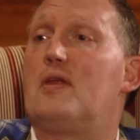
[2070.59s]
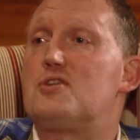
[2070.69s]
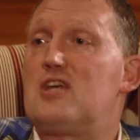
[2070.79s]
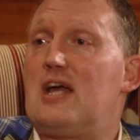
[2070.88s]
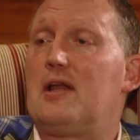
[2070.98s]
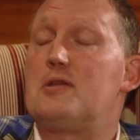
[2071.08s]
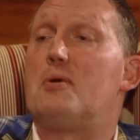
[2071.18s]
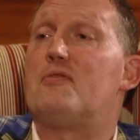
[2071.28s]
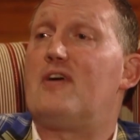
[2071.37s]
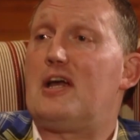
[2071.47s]
certainly the
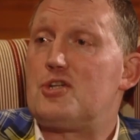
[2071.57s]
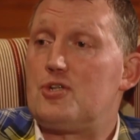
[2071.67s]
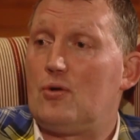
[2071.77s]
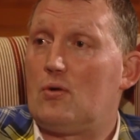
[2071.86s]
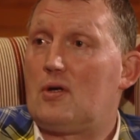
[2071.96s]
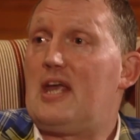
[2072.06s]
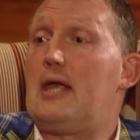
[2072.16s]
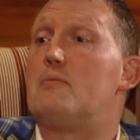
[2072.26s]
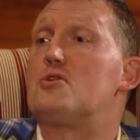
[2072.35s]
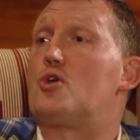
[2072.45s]
professional
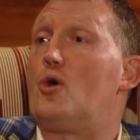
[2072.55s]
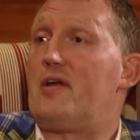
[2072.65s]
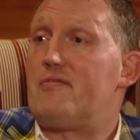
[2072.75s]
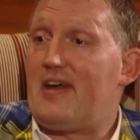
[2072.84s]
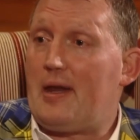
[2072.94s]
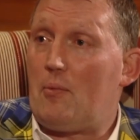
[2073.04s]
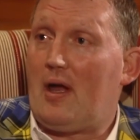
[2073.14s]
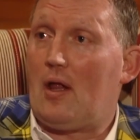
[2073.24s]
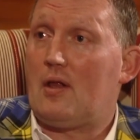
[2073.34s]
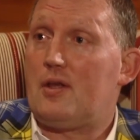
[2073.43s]
game is going very
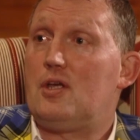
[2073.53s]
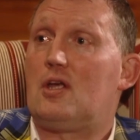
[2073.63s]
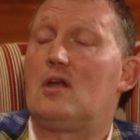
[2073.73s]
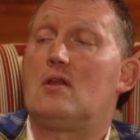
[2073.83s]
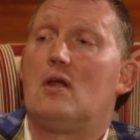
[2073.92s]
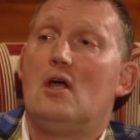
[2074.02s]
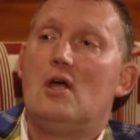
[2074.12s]
well, and you can